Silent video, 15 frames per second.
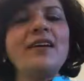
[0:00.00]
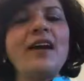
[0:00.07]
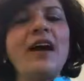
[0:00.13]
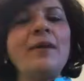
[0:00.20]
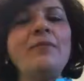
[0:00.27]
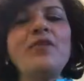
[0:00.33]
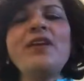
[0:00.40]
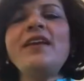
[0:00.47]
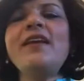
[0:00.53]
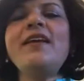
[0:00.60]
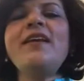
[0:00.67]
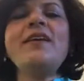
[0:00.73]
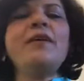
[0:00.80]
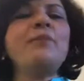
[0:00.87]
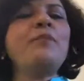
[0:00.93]
I'm
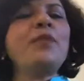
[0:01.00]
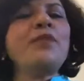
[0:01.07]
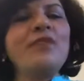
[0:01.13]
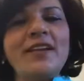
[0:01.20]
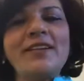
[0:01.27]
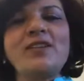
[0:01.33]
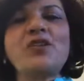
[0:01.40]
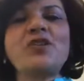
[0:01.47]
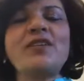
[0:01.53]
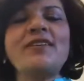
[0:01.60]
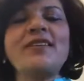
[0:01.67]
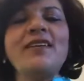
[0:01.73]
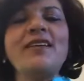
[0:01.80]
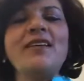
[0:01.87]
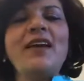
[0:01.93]
really privileged
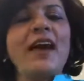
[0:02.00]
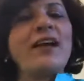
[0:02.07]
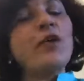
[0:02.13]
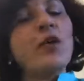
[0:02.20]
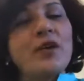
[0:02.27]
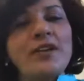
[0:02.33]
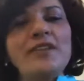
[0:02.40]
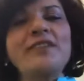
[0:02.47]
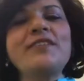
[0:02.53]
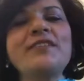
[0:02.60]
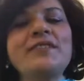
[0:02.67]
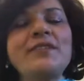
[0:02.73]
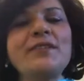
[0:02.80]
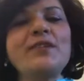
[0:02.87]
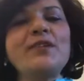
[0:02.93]
and honored
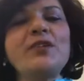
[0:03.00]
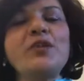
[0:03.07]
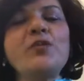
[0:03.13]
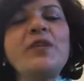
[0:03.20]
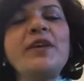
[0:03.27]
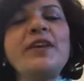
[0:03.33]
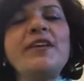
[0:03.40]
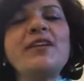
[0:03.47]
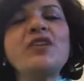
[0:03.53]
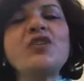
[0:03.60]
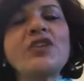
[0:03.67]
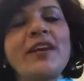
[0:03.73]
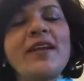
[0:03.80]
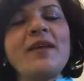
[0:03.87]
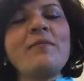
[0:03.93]
to be
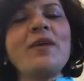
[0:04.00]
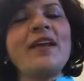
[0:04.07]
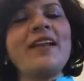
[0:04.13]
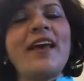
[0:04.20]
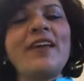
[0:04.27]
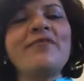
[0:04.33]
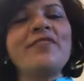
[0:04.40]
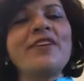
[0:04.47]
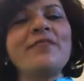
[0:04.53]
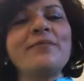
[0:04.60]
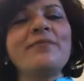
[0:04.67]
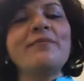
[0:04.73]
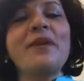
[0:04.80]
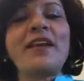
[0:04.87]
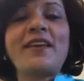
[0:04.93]
sharing my
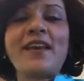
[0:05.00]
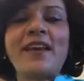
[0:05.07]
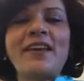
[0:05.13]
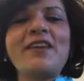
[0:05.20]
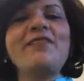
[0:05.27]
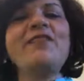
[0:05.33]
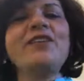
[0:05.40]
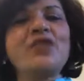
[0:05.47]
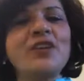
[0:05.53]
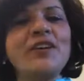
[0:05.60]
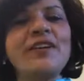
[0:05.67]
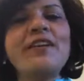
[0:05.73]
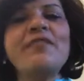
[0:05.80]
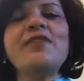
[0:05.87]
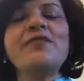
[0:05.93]
my caregiving
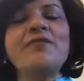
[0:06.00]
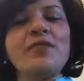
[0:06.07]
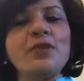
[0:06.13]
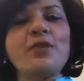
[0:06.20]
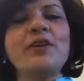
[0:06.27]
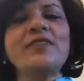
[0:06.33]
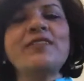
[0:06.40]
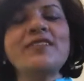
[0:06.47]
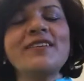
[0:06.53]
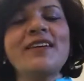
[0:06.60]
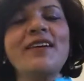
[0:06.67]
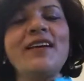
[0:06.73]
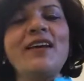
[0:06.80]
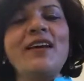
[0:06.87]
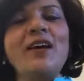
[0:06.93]
journey with viewers
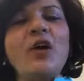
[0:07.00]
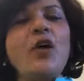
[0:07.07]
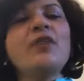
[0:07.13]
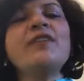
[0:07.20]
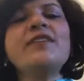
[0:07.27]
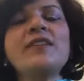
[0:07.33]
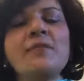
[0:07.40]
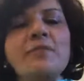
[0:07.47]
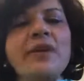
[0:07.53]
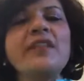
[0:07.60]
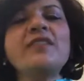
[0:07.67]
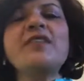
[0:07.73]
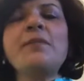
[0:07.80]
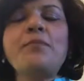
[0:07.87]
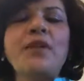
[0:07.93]
on this
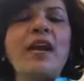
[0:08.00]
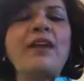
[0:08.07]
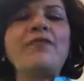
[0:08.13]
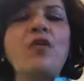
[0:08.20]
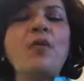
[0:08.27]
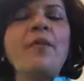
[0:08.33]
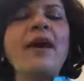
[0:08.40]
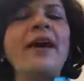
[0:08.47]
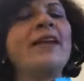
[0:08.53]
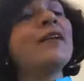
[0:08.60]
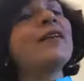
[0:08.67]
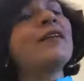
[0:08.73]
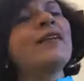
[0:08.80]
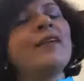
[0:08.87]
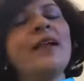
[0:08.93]
amazing platform.
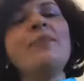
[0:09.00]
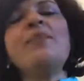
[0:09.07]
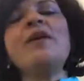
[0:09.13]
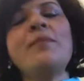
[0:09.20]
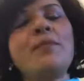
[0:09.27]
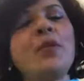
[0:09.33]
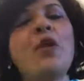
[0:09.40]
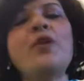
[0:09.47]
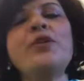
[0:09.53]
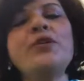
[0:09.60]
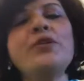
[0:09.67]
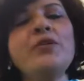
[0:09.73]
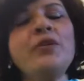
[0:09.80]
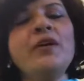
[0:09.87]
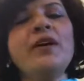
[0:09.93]
And let me applaud
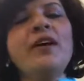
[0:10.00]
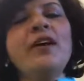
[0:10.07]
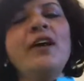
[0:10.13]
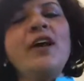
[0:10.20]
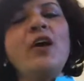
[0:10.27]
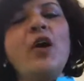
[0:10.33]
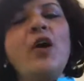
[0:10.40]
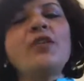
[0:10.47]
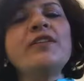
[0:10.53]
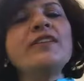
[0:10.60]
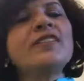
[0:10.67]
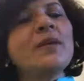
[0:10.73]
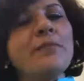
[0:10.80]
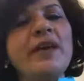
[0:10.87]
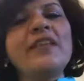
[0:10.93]
you on
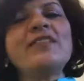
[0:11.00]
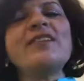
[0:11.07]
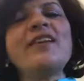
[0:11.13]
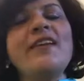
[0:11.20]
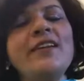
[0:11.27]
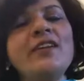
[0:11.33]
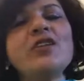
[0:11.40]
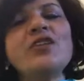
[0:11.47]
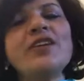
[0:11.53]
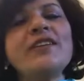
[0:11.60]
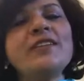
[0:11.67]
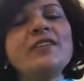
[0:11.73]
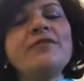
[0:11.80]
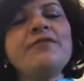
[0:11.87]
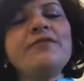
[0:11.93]
this amazing
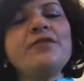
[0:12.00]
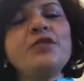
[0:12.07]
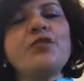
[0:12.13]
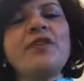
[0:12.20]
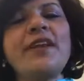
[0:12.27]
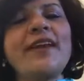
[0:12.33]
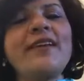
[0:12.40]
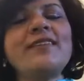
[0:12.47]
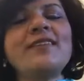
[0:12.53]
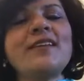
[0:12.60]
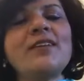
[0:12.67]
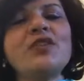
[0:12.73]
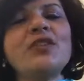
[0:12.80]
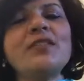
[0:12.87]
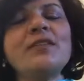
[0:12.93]
initiative to create
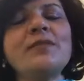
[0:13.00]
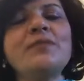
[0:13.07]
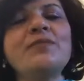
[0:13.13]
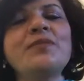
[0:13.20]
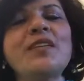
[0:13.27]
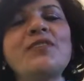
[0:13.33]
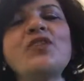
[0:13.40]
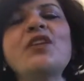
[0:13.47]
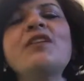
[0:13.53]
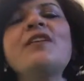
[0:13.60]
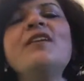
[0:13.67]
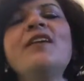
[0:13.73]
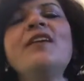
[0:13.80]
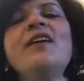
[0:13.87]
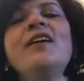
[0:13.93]
such an